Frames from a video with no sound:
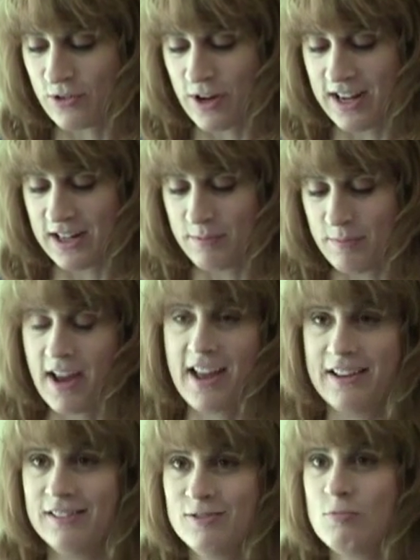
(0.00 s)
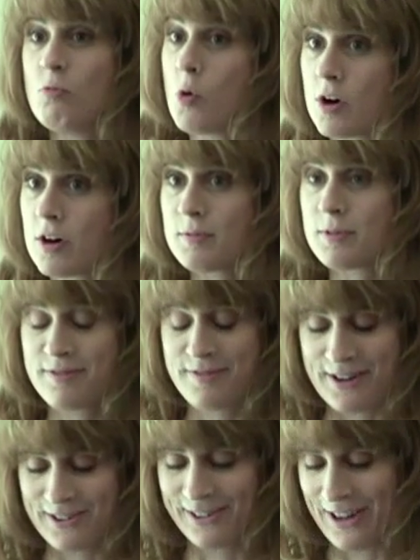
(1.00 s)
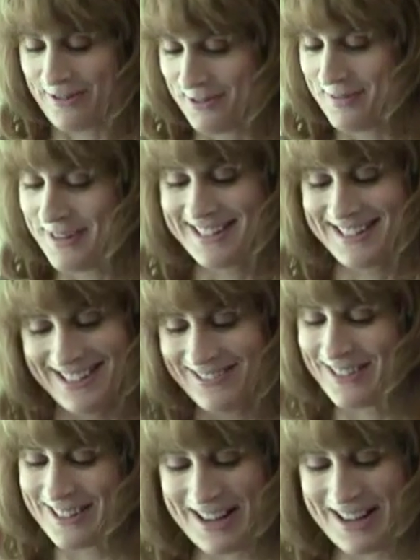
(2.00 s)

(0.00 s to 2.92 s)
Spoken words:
created by war with the federal government.